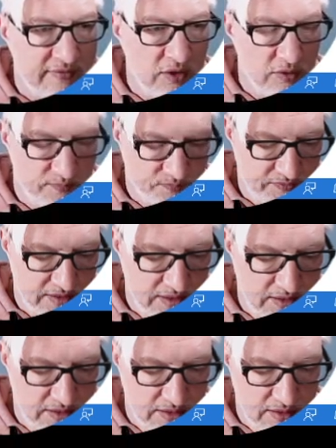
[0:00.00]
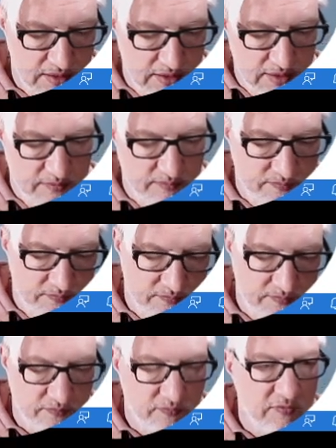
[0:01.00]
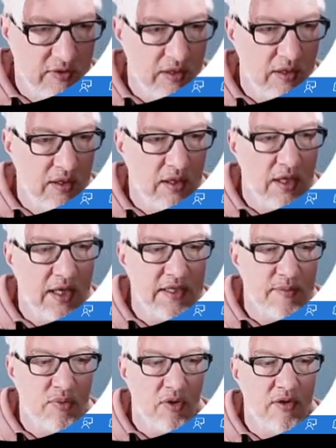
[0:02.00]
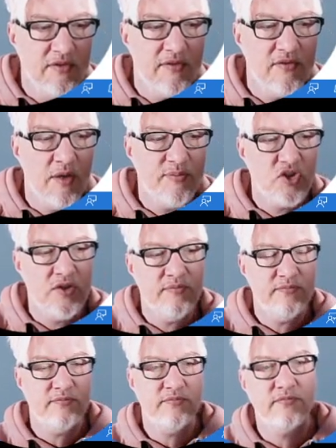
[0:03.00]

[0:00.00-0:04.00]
So um, I deploy this option